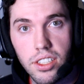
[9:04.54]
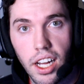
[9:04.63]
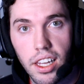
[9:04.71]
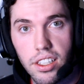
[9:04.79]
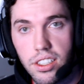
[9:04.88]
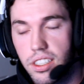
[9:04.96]

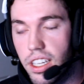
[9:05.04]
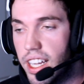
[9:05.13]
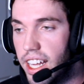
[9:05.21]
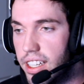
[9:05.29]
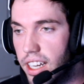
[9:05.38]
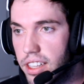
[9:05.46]
challenged
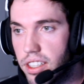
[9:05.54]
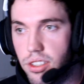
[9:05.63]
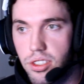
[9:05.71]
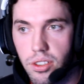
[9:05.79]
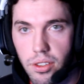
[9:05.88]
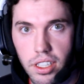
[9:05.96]
and not their
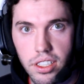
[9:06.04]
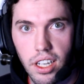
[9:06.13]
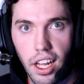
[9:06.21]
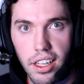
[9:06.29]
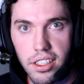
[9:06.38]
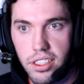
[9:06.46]
story
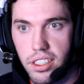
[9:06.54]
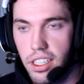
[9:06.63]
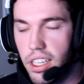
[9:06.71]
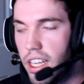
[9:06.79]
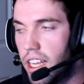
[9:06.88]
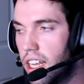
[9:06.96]
challenged.
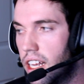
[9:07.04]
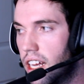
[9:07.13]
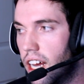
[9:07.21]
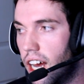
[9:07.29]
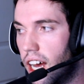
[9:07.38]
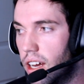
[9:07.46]

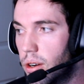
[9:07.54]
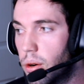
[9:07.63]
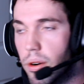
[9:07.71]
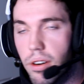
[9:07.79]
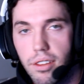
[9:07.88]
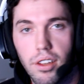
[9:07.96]

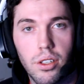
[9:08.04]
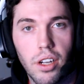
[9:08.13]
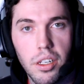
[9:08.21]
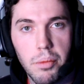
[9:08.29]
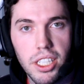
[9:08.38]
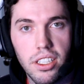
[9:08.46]
Or their
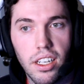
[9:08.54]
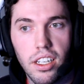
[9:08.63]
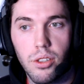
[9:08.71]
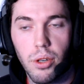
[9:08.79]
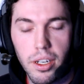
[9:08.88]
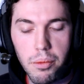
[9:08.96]

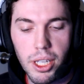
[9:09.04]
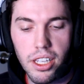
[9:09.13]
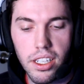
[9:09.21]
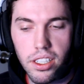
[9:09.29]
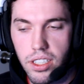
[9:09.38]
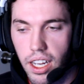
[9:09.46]

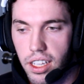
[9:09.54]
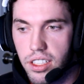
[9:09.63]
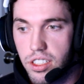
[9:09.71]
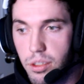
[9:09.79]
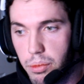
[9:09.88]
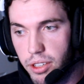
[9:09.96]
credibility
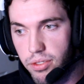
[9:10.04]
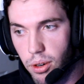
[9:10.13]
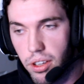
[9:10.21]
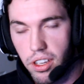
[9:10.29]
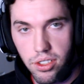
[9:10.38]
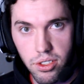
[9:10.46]
challenged
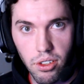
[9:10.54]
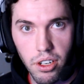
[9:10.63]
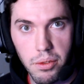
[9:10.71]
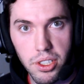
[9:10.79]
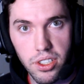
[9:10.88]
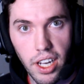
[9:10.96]
before their
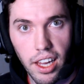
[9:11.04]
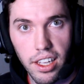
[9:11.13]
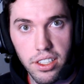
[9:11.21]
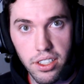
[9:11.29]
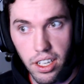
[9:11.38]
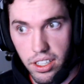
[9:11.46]
story was
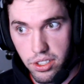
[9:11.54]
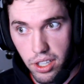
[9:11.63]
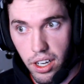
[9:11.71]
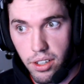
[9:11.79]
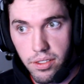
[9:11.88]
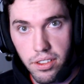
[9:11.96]
challenged,
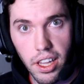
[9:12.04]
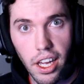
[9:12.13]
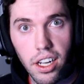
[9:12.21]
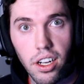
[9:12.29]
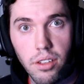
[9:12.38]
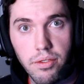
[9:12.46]
so
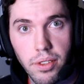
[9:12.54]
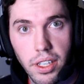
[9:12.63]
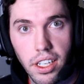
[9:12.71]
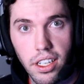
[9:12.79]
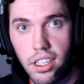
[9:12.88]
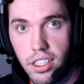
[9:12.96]
that
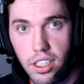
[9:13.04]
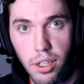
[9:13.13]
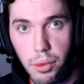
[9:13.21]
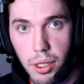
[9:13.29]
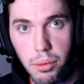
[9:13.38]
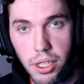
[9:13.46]
hopefully
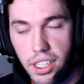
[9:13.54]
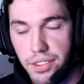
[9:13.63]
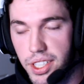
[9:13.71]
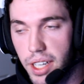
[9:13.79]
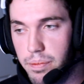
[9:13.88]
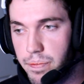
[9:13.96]
nobody
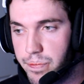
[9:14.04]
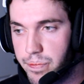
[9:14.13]
believes them.